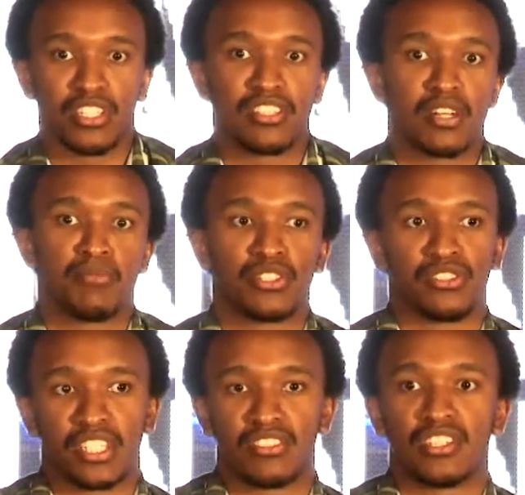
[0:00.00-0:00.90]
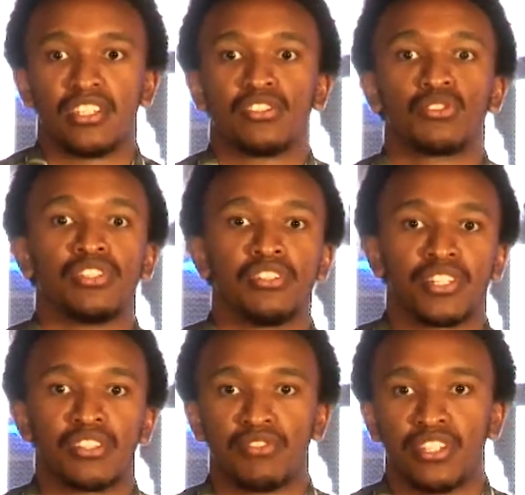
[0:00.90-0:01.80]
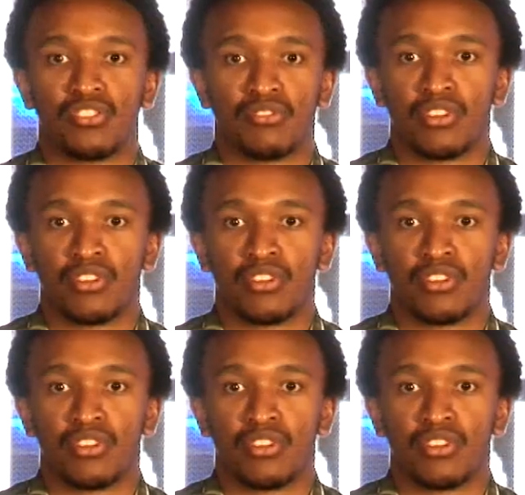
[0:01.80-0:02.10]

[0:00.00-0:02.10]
and it's able to transcend two different fields of